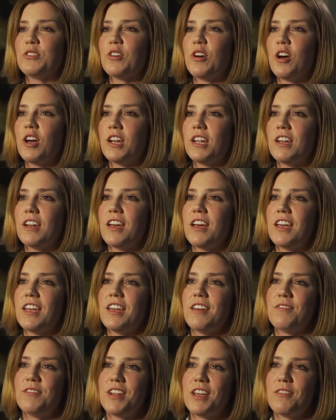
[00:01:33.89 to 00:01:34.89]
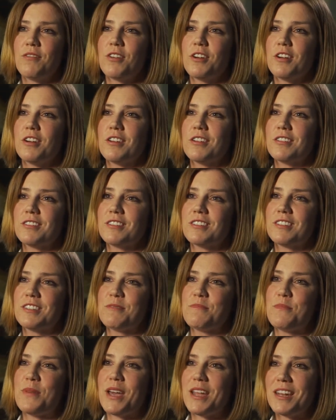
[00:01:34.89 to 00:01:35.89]
Dawn and I have never
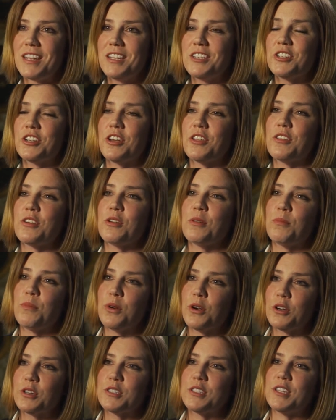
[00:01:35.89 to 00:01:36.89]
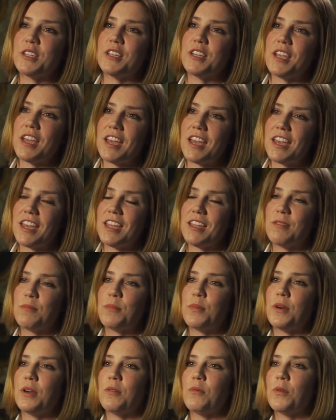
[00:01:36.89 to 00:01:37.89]
met each other in person yet,
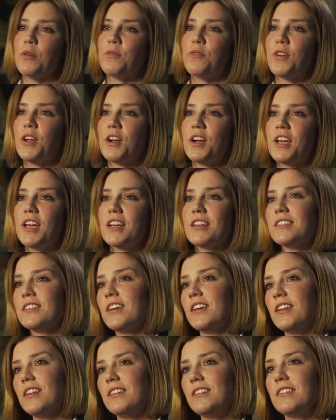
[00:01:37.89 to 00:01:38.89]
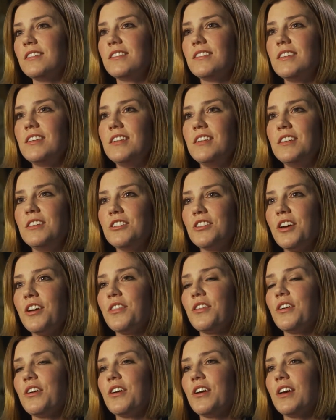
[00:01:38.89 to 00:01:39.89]
but we're very excited to see each
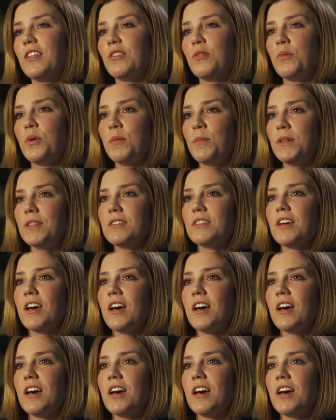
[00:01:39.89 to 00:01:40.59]
other at the Women's